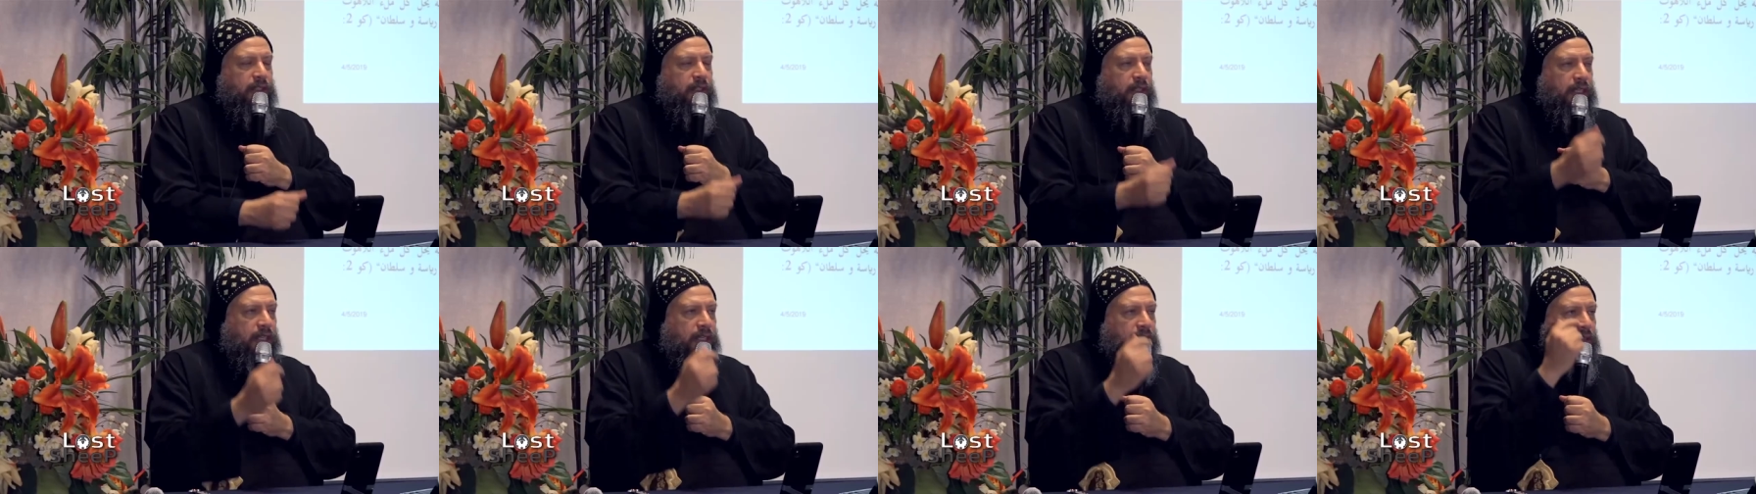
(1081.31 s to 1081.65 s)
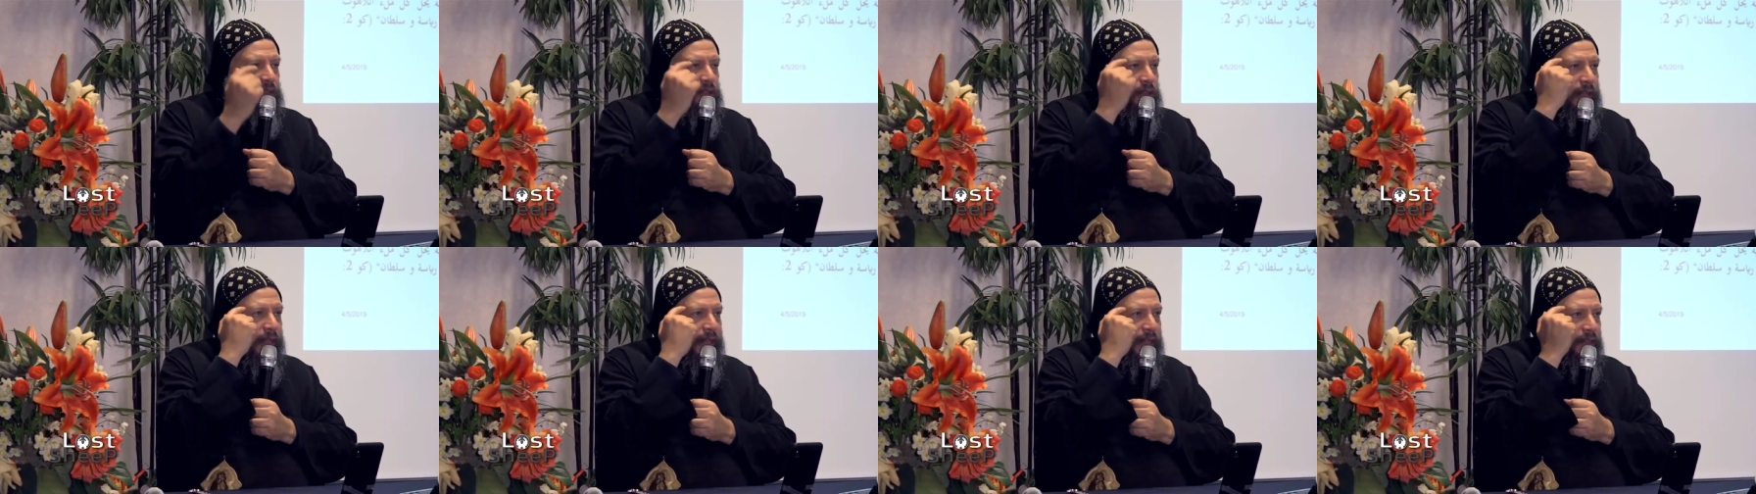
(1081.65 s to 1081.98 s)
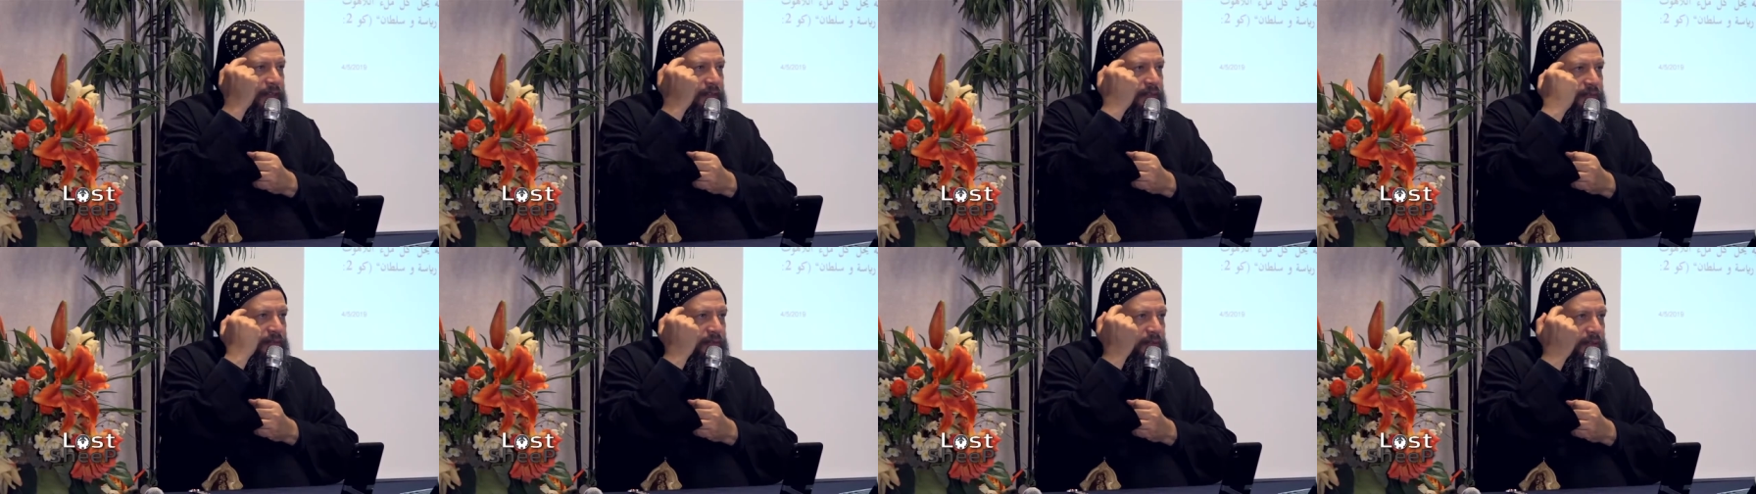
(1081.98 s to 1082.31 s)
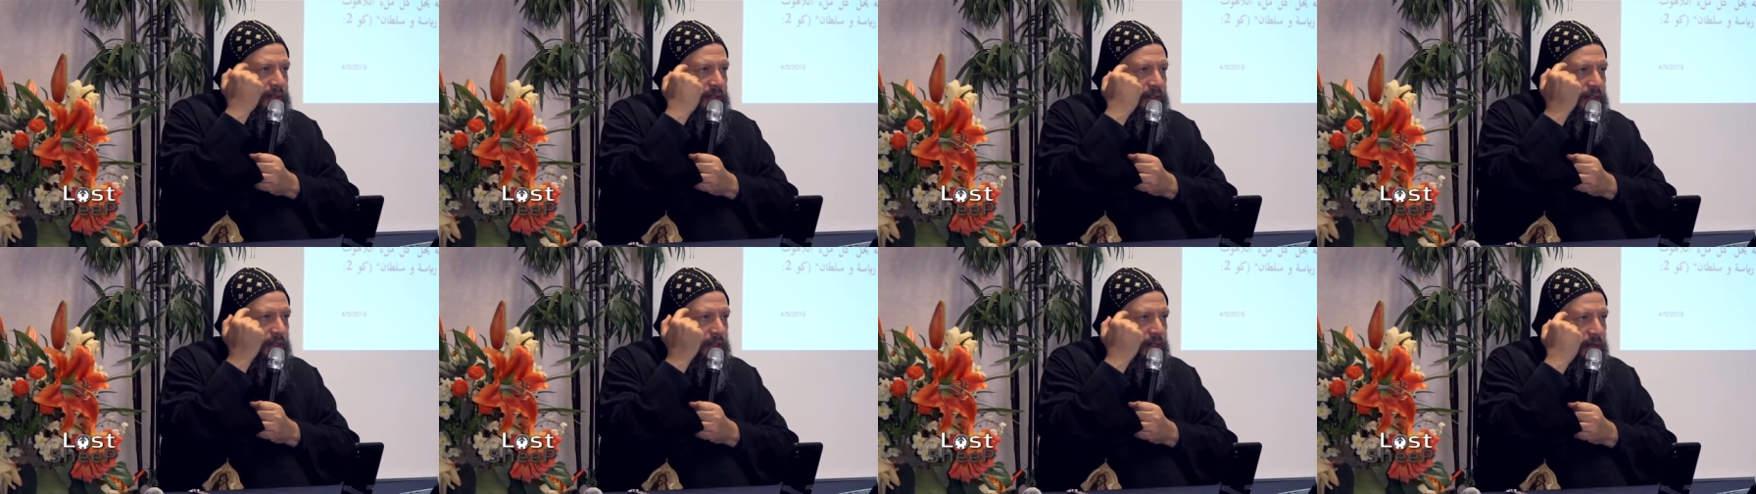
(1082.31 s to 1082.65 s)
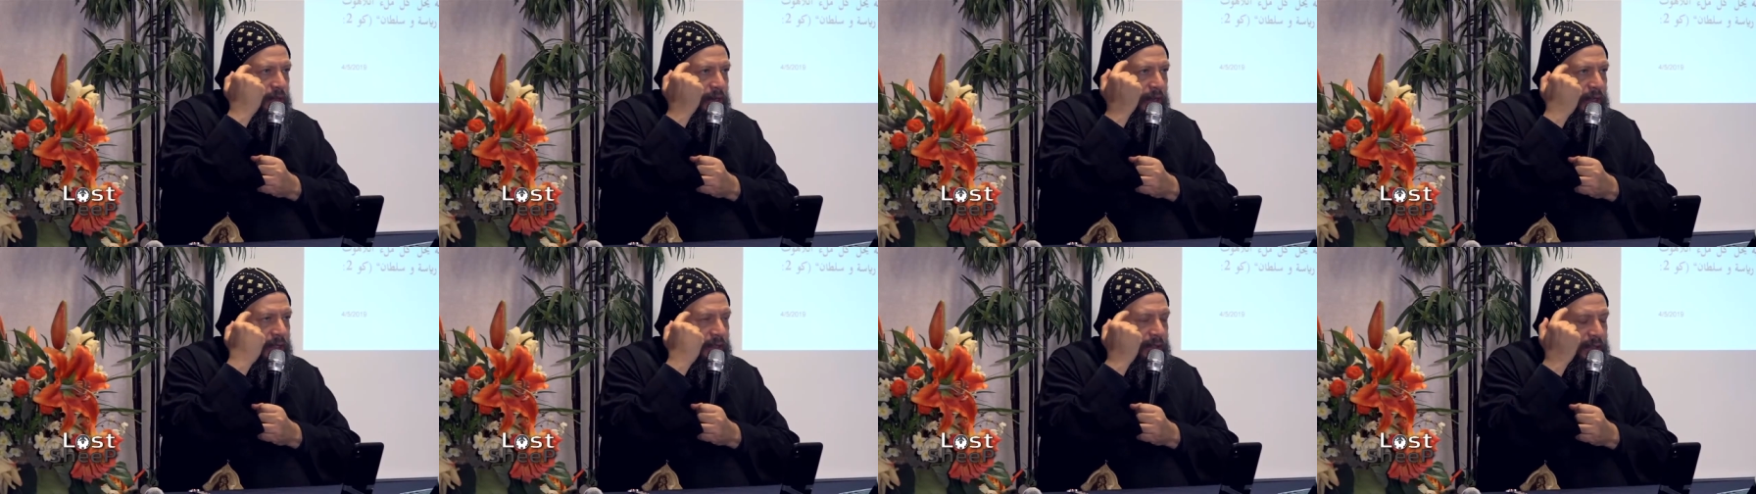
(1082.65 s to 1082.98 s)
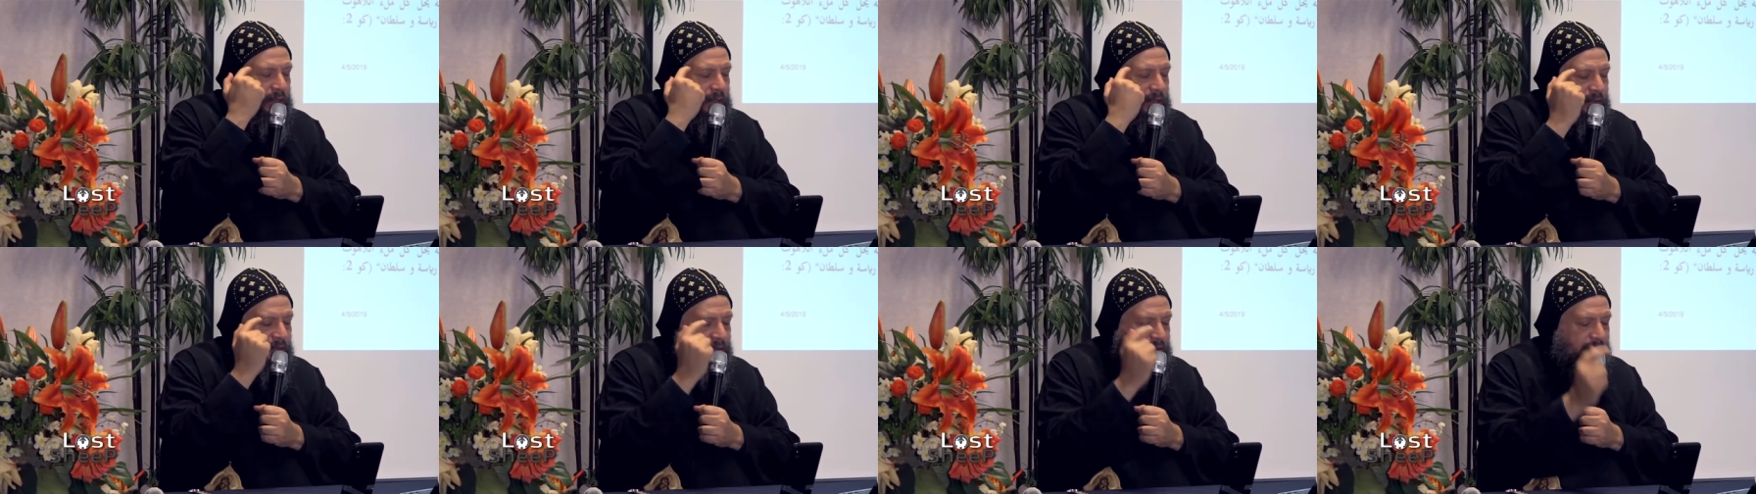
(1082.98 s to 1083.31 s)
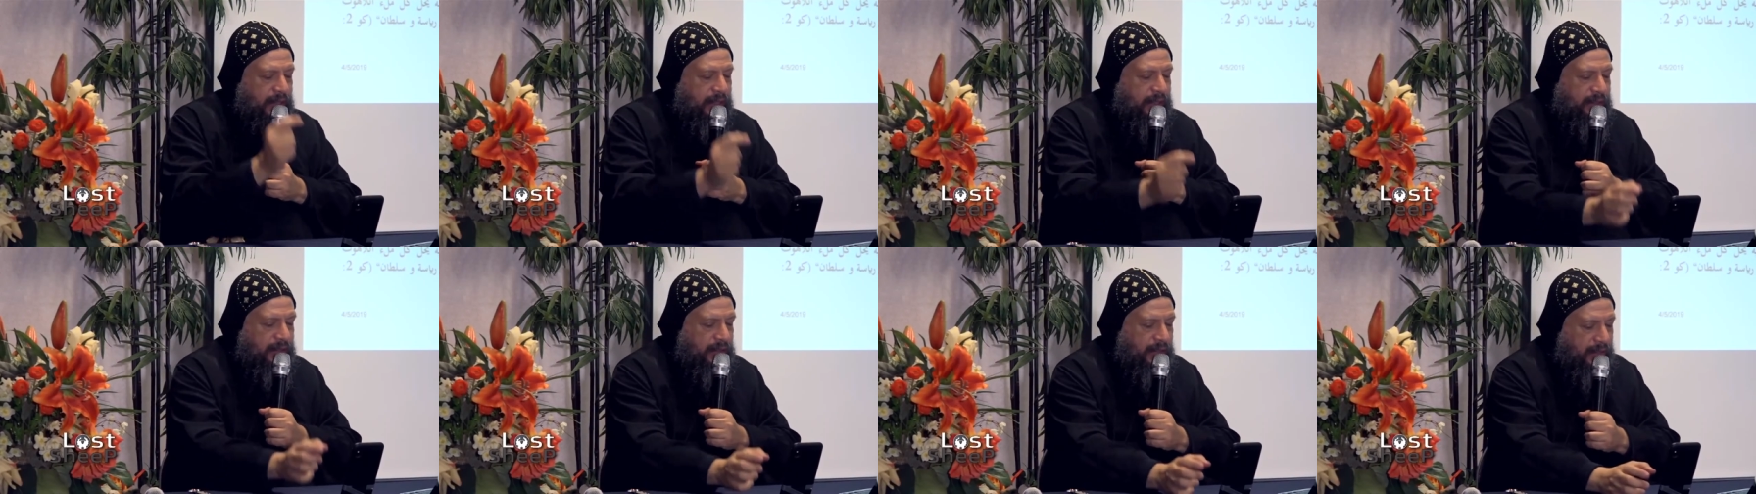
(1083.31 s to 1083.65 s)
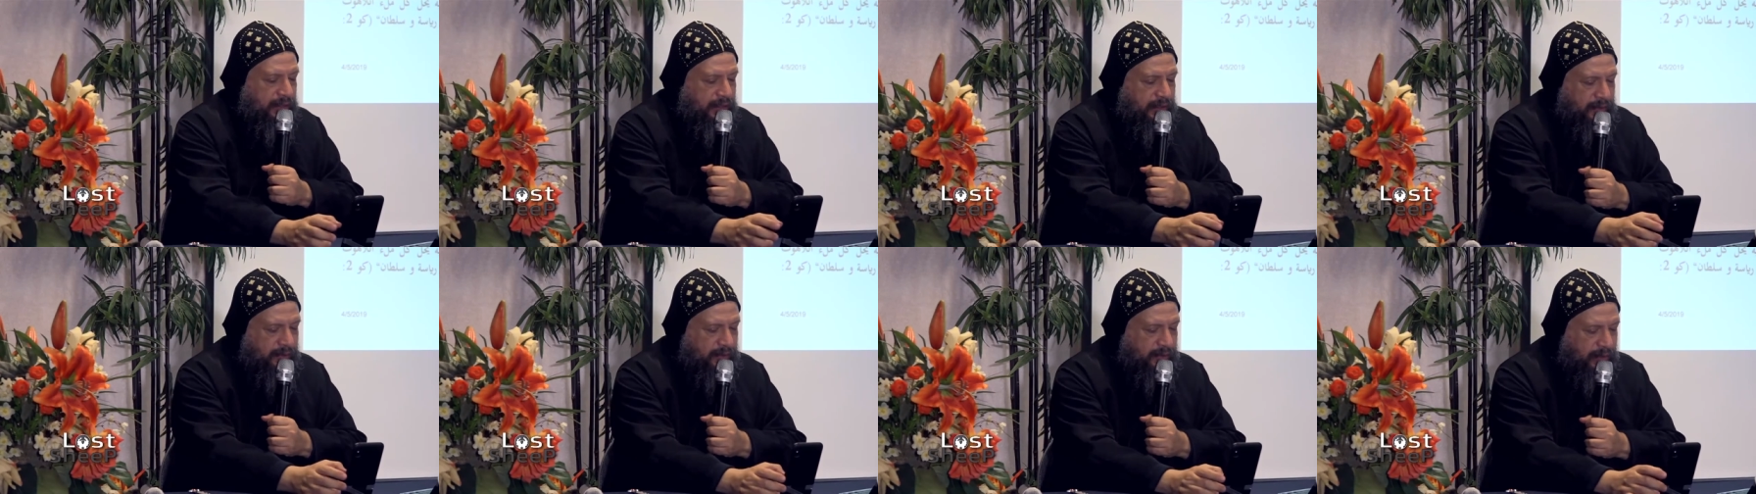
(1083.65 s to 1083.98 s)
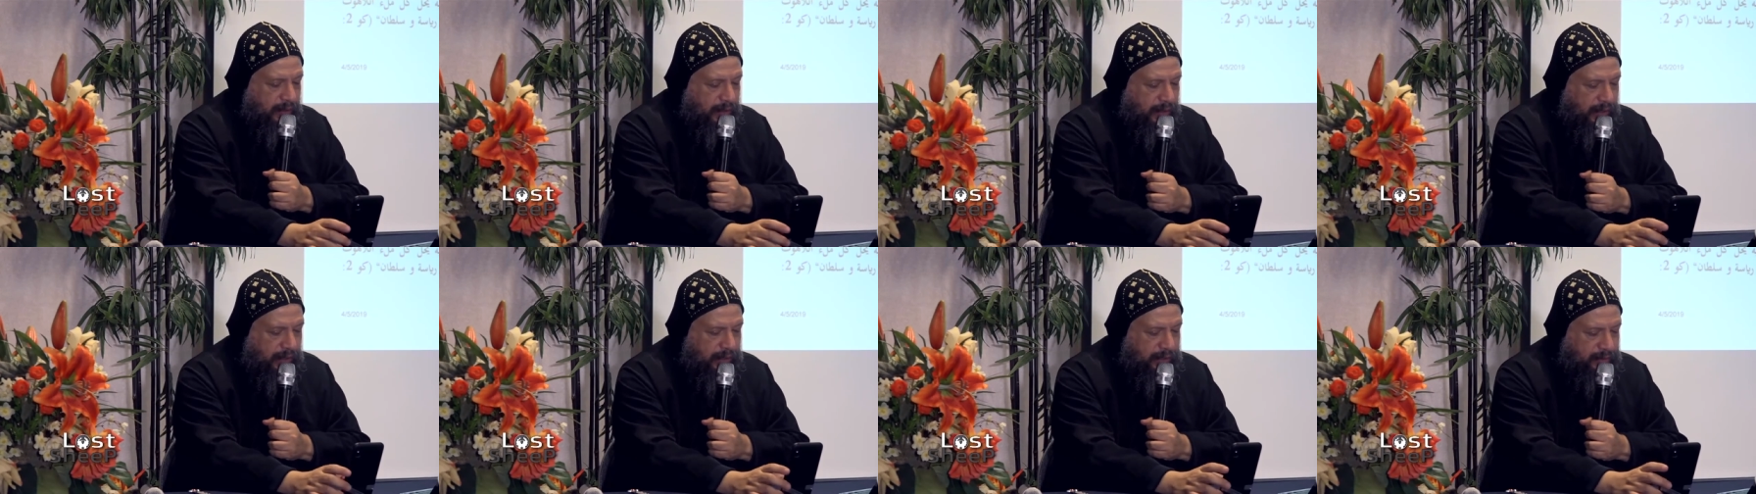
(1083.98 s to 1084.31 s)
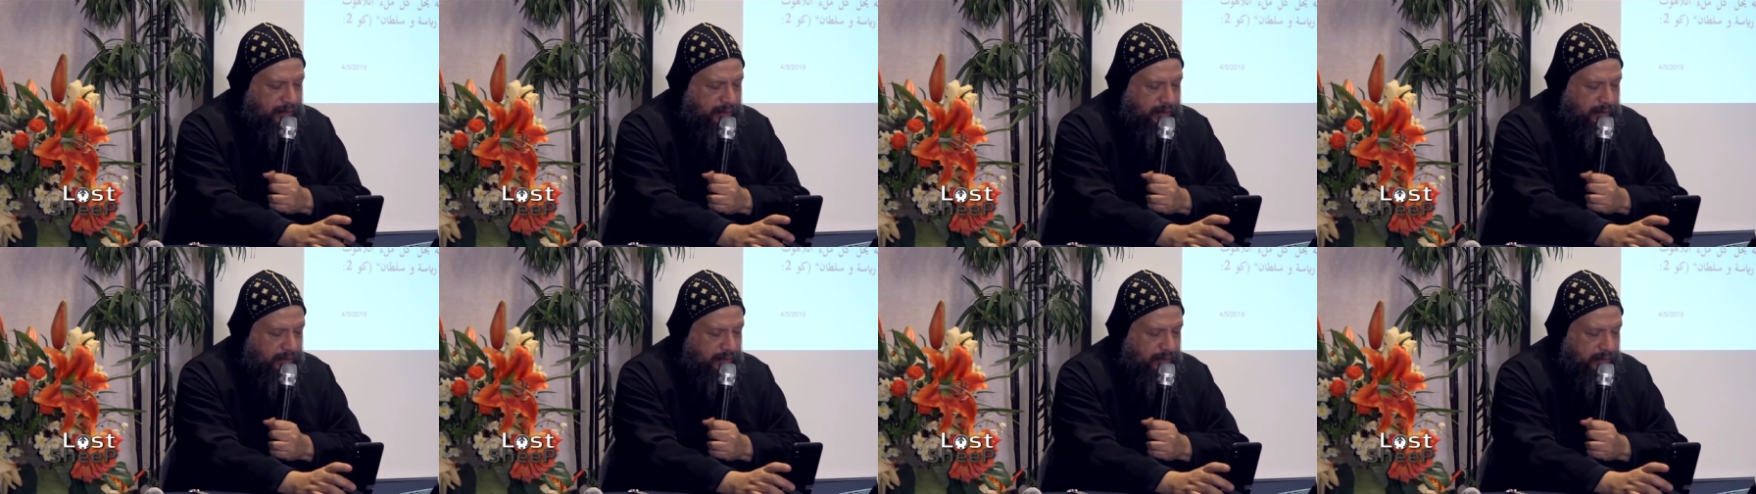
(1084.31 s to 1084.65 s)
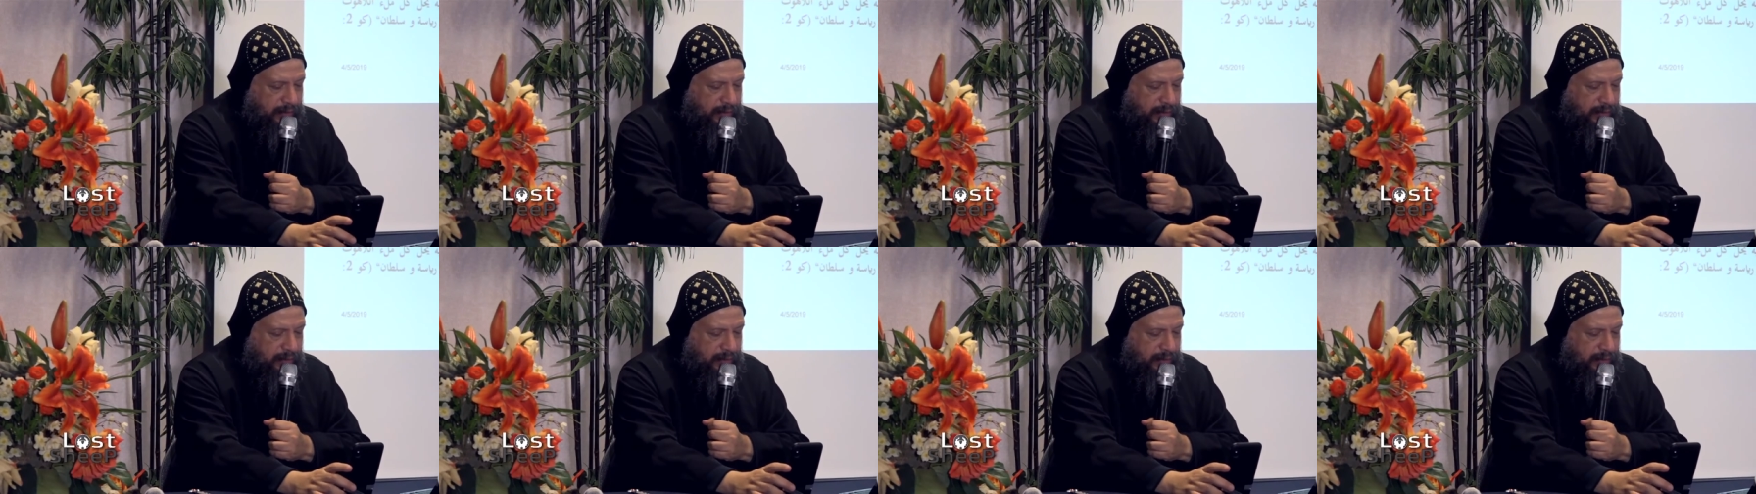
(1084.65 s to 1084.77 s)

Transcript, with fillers: You need to have your understanding is enlightened.